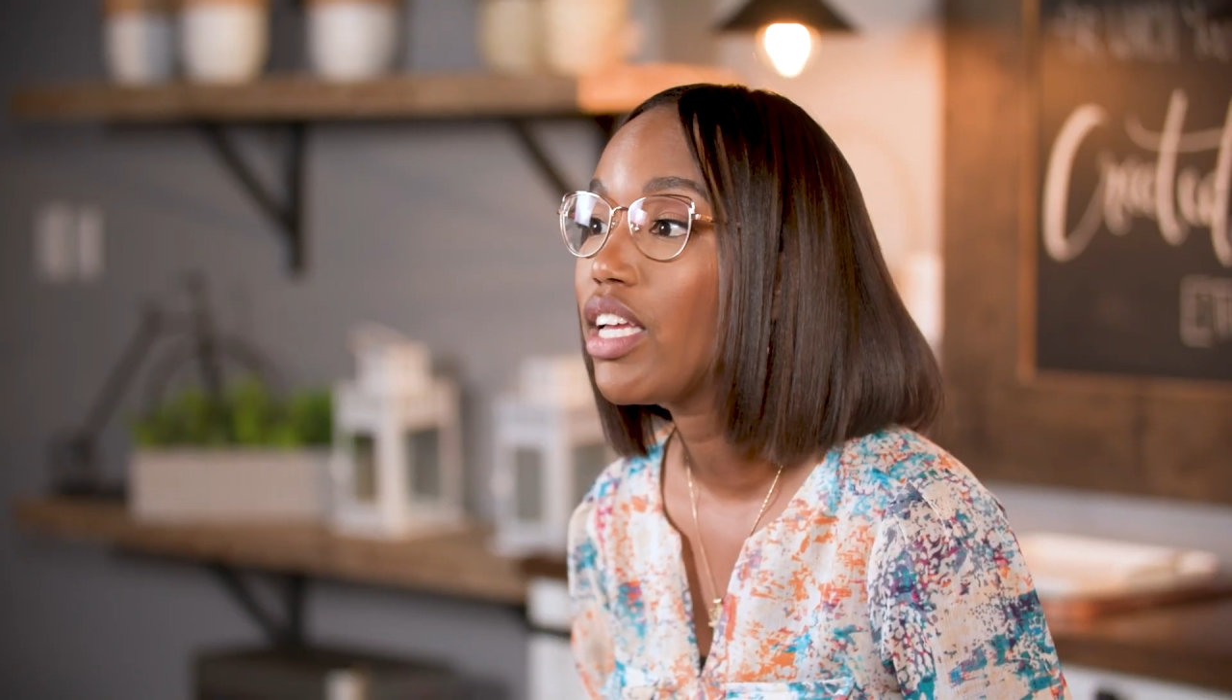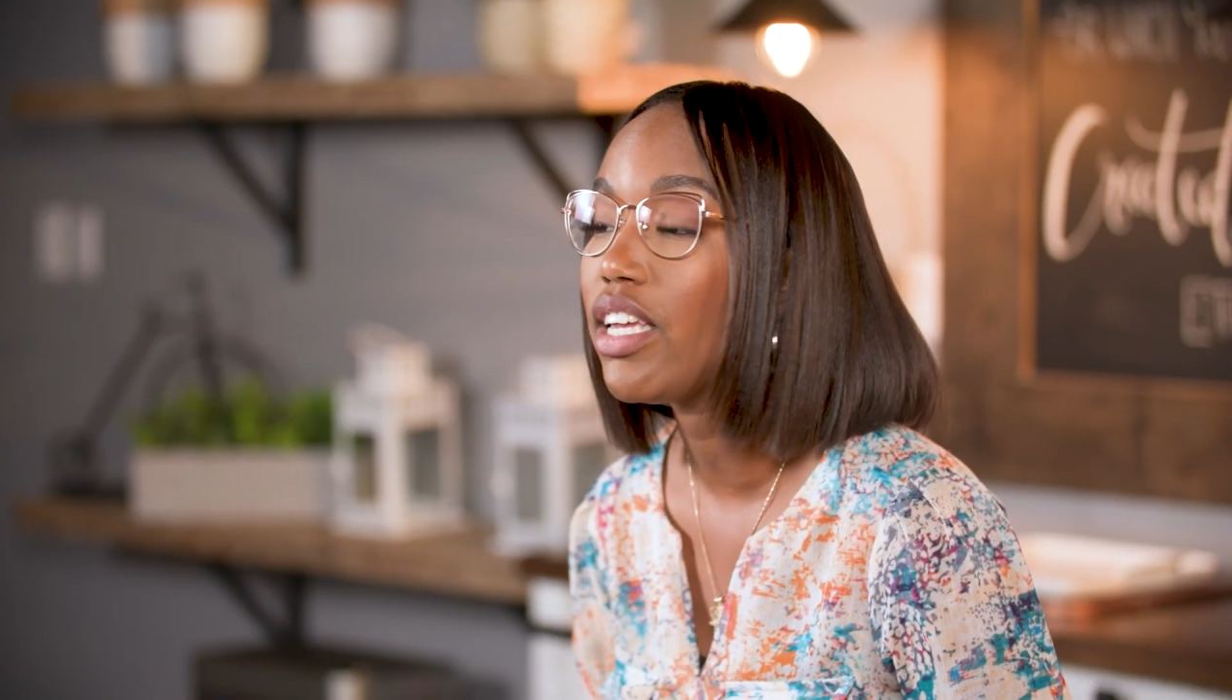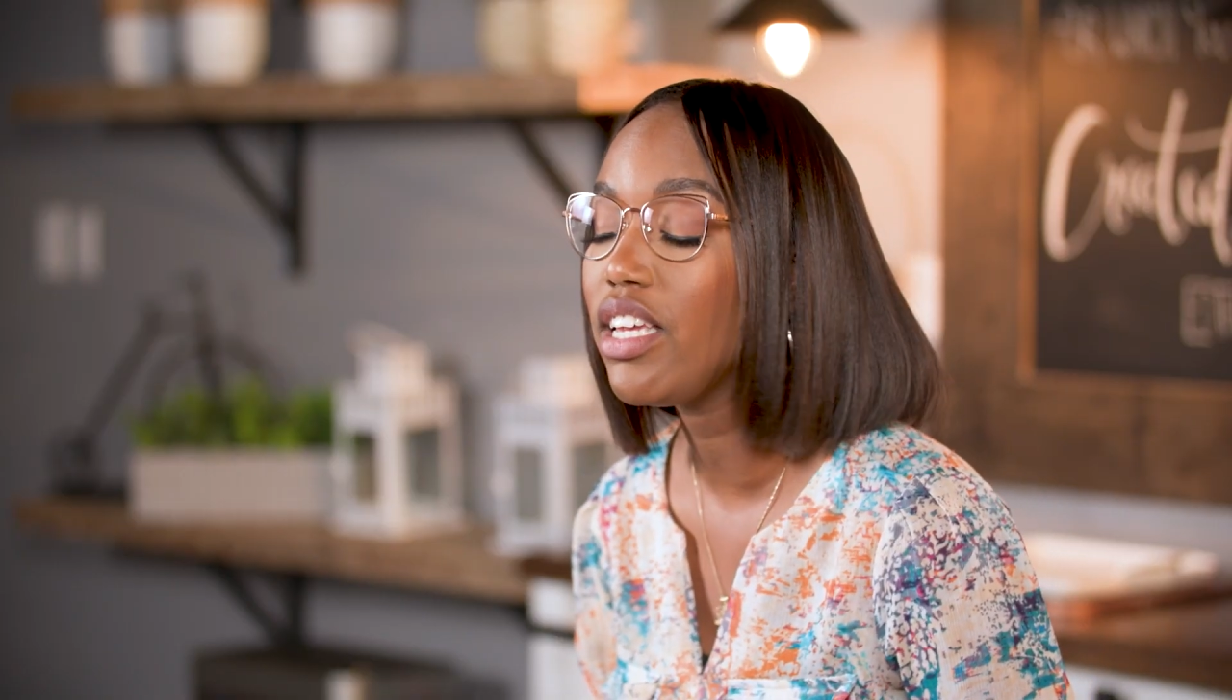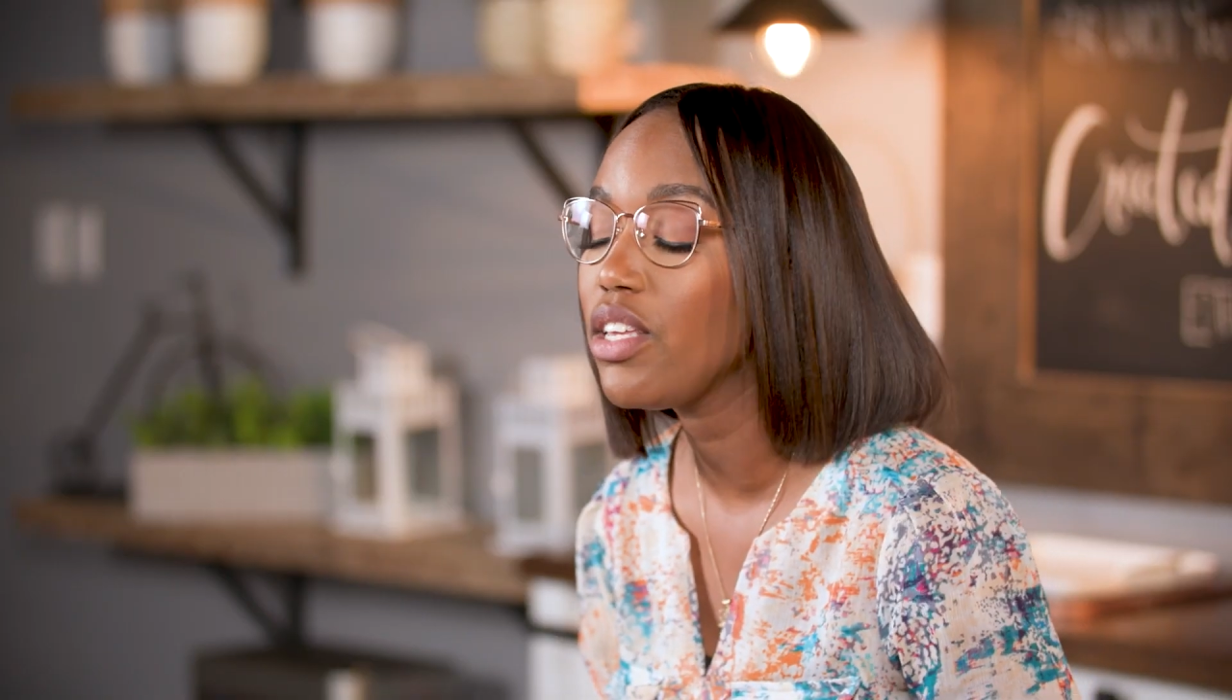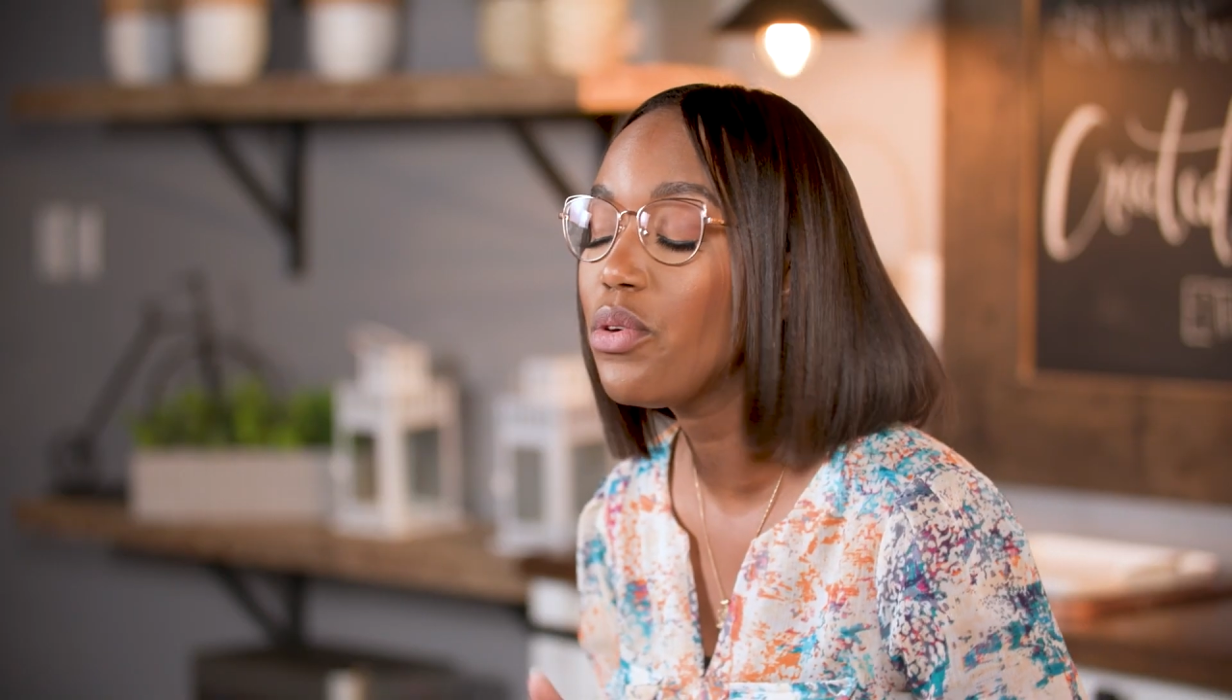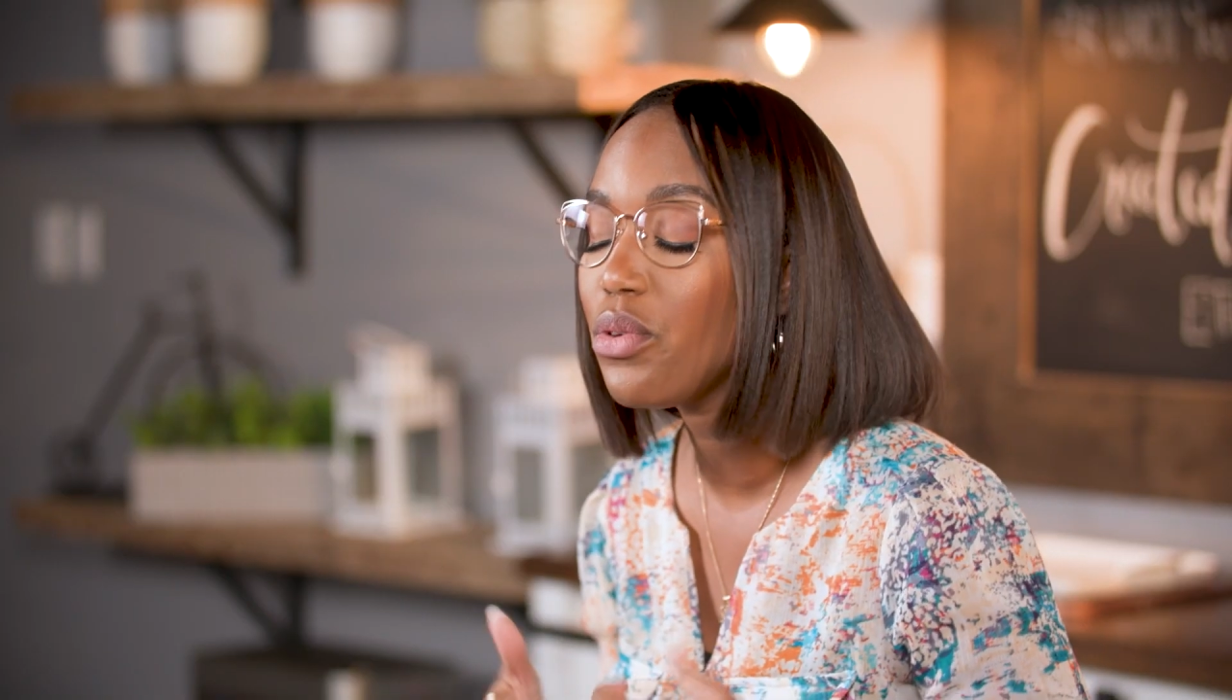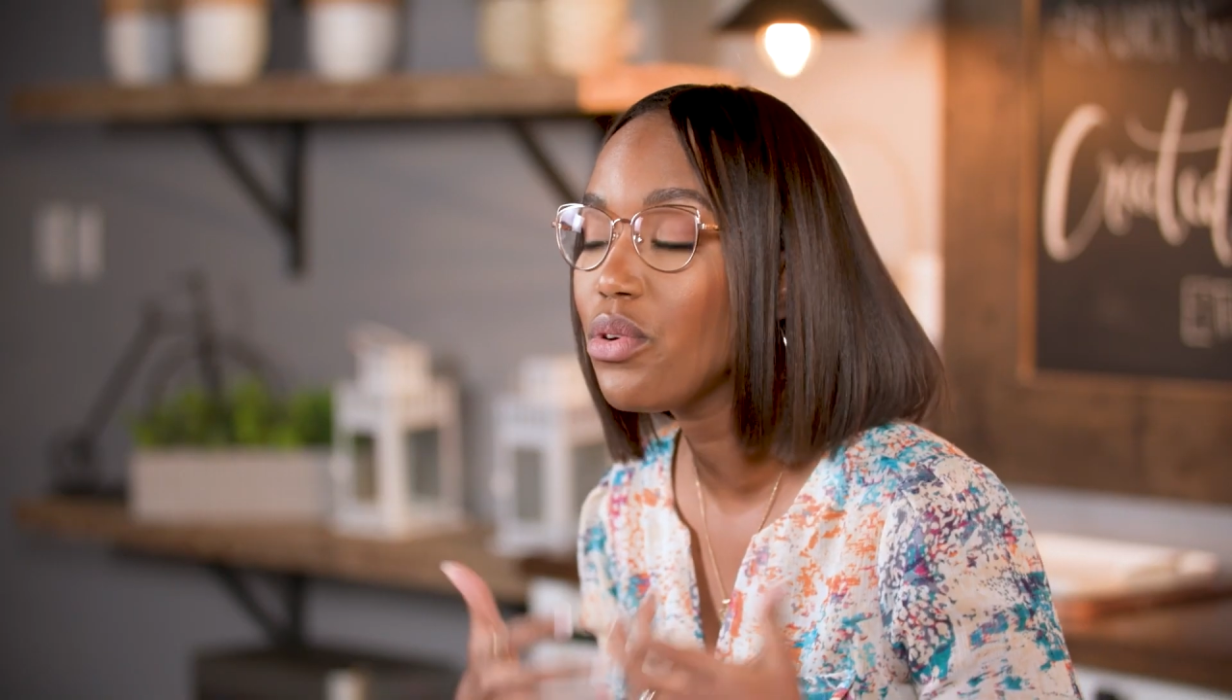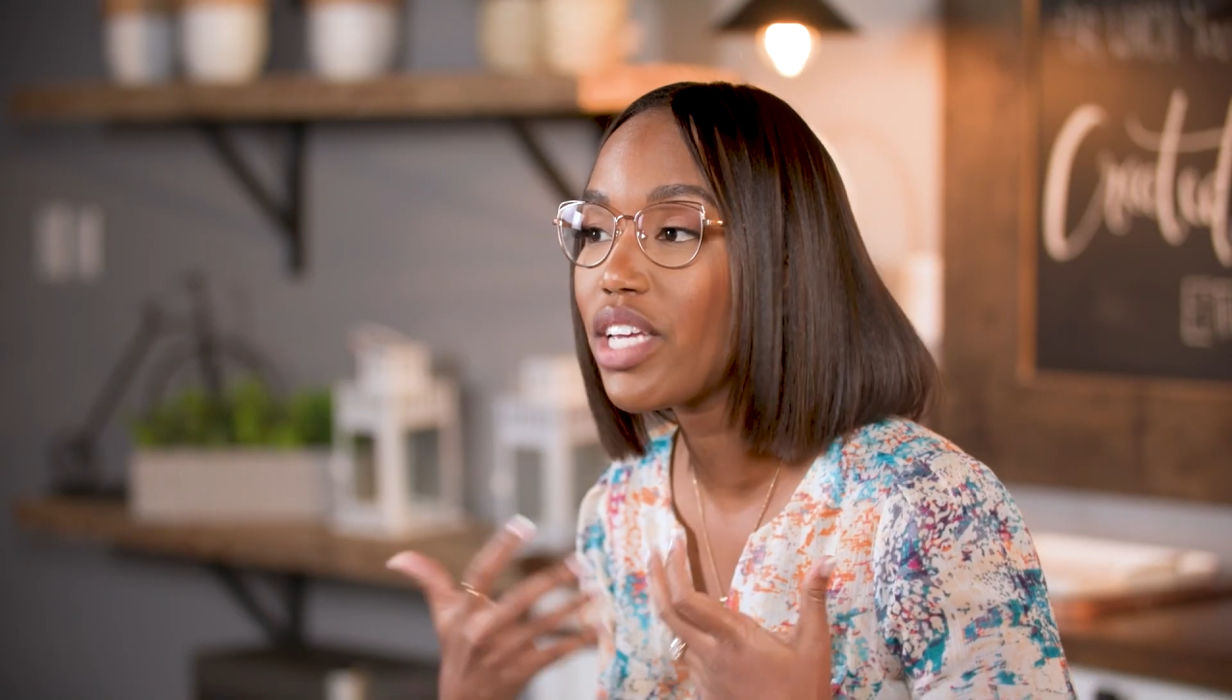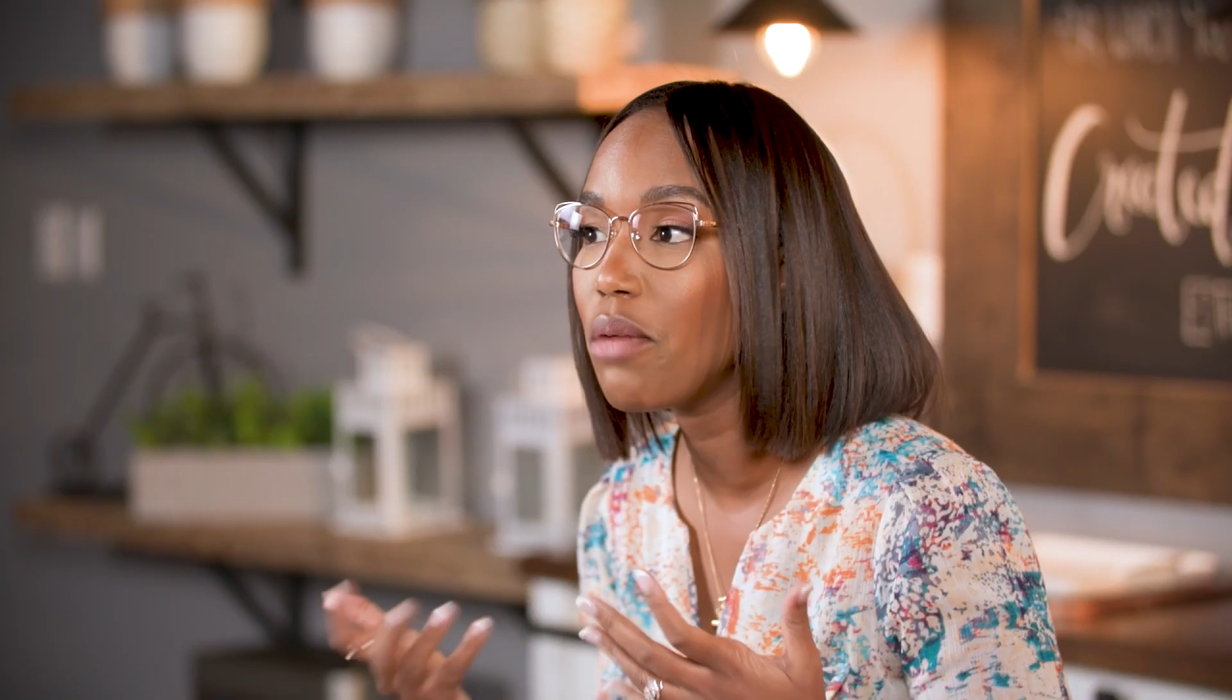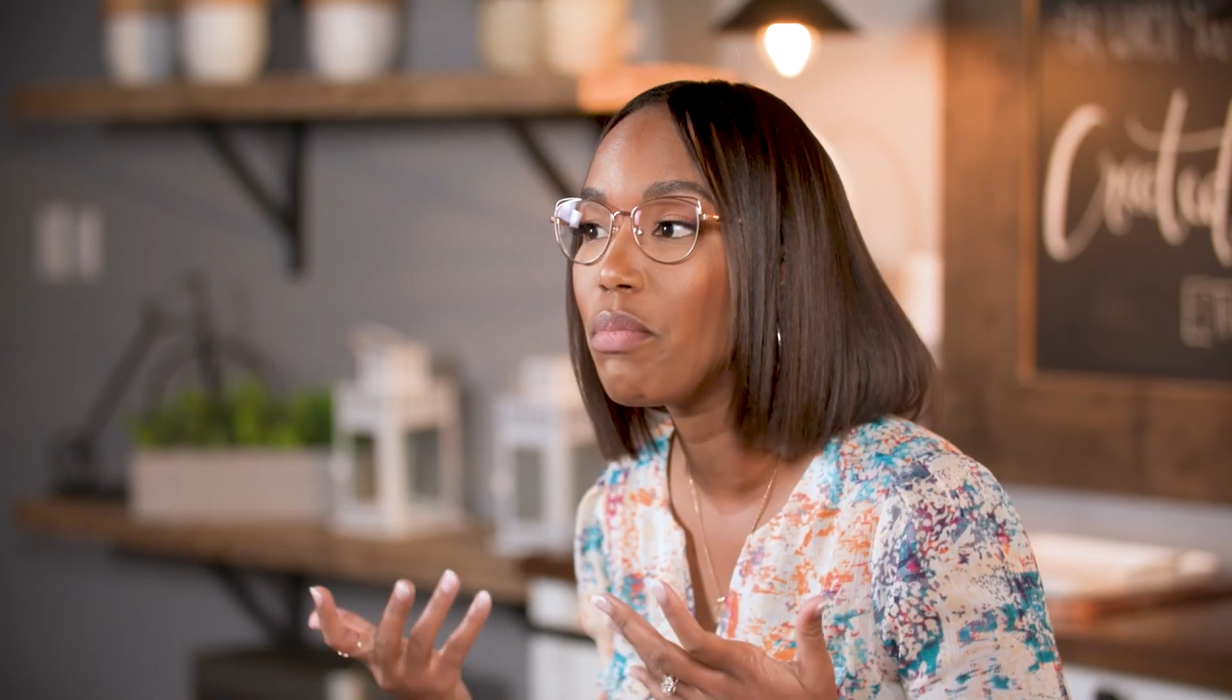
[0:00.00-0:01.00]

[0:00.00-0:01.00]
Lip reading: you can